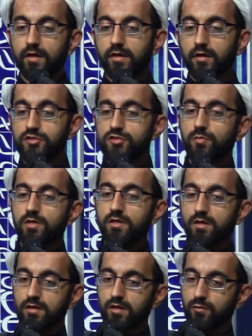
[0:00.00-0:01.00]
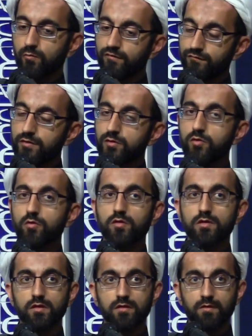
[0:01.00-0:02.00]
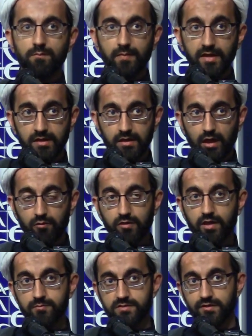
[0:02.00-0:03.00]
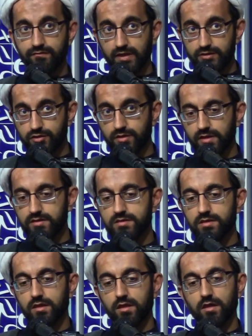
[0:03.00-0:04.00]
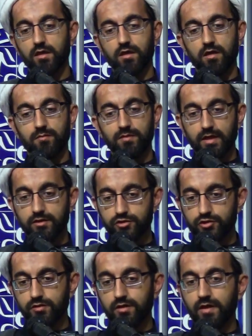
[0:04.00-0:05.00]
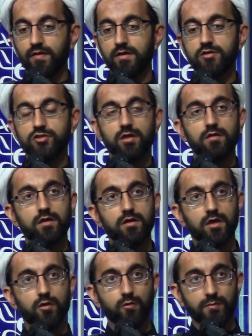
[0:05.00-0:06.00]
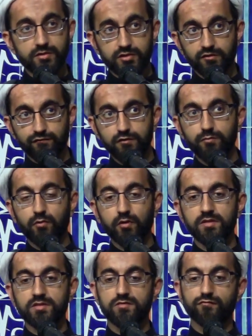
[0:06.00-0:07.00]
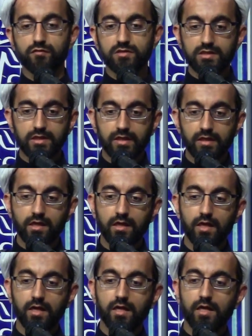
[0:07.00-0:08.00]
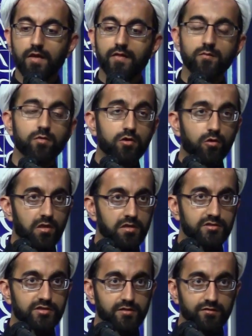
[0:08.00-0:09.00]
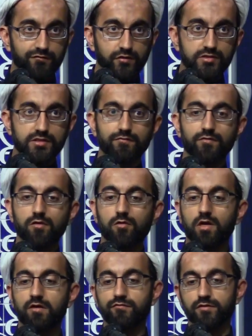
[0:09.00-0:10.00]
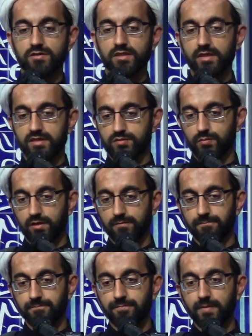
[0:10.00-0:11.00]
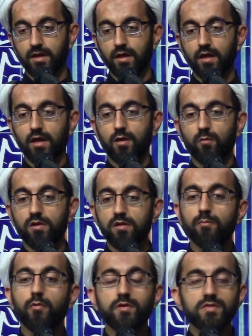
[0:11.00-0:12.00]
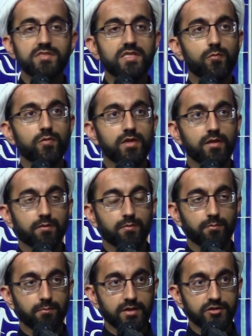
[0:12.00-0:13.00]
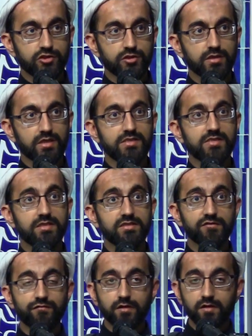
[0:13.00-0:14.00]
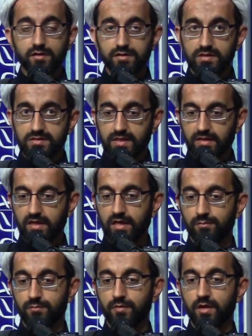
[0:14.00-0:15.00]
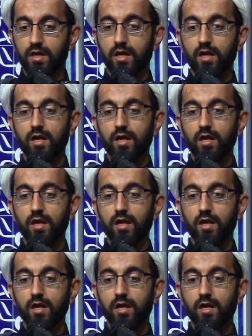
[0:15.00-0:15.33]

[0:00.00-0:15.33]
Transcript: Now I just want to review the main outcomes of yesterday's lecture, and then inshallah we'll mention a few points for today, and then we'll go on to the verse of the Quran for today as well. One of the points that we mentioned is that difficulties that come